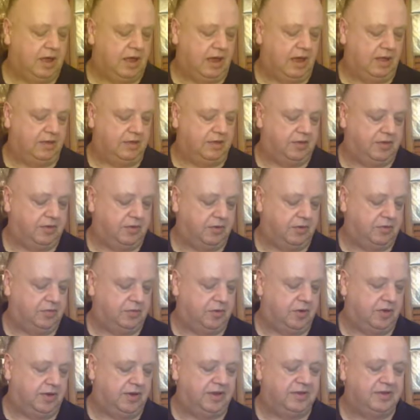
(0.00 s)
And the third
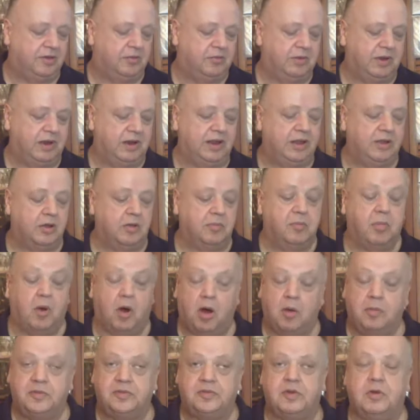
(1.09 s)
one is a really good
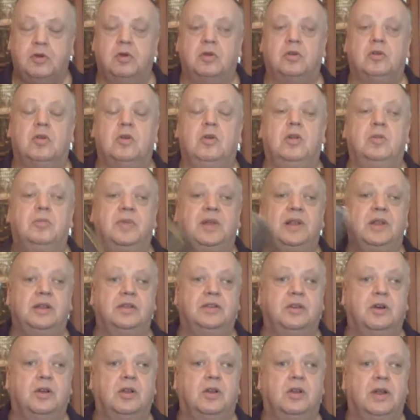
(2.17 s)
pop song called Million
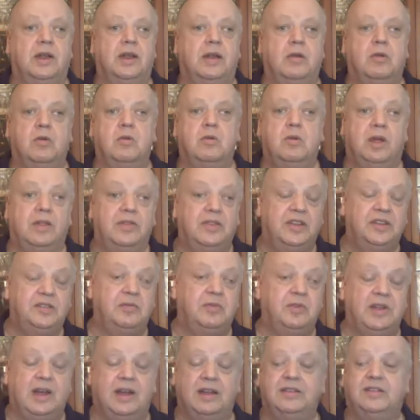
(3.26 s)
Dollar Hero. And this
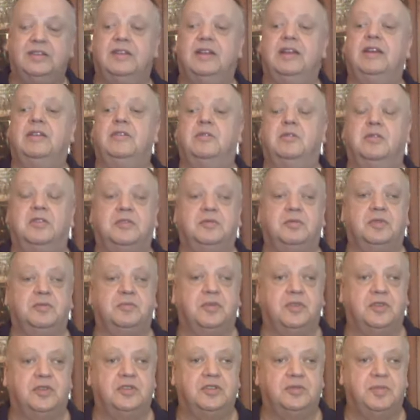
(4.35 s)
one actually I noticed was
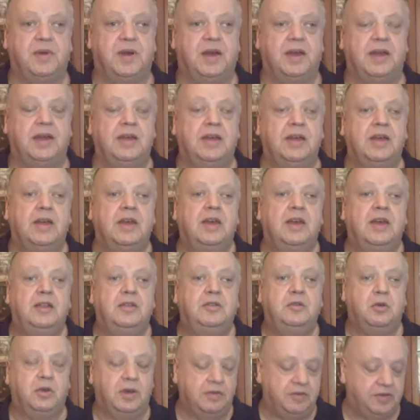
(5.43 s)
produced by
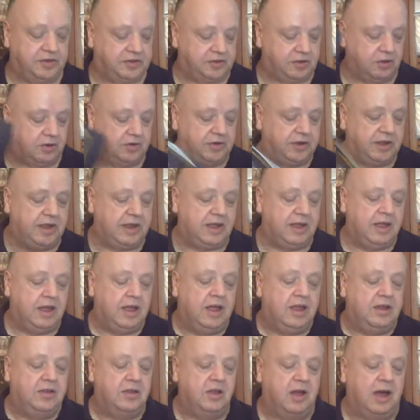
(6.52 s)
Tony Visconti.
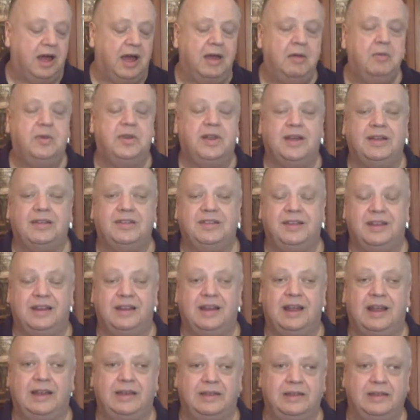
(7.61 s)
Now I would actually
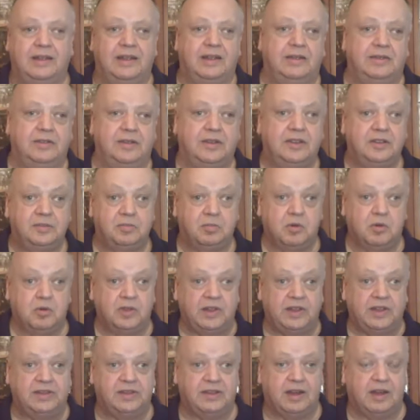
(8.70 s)
like to explore
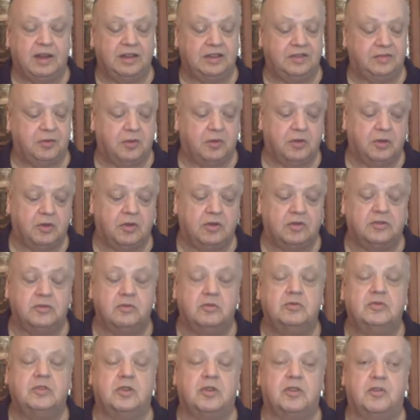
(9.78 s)
these guys further, because
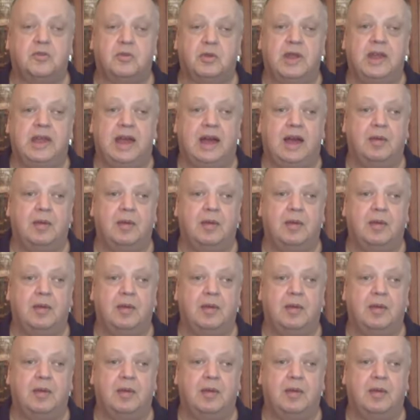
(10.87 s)
those are three